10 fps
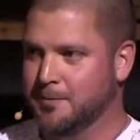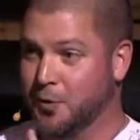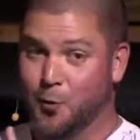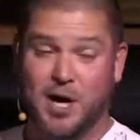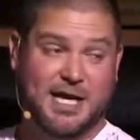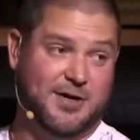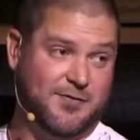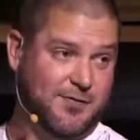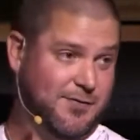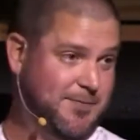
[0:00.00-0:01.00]
But what
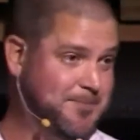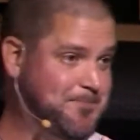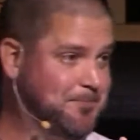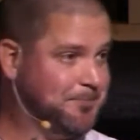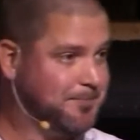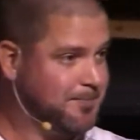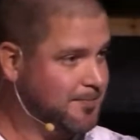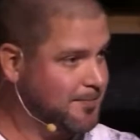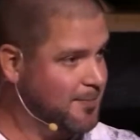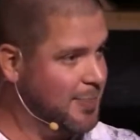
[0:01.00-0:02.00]
if?
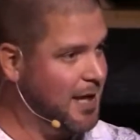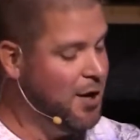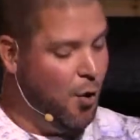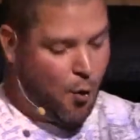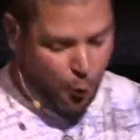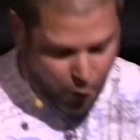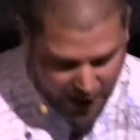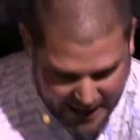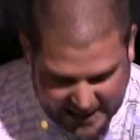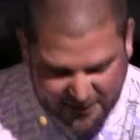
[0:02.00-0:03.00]

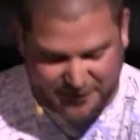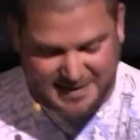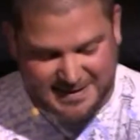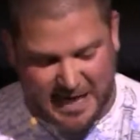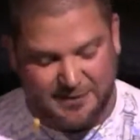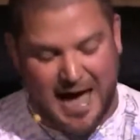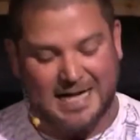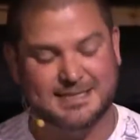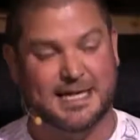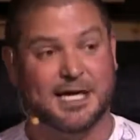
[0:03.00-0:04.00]
What if instead of
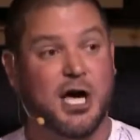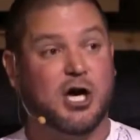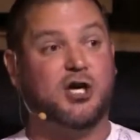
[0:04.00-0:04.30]
asking,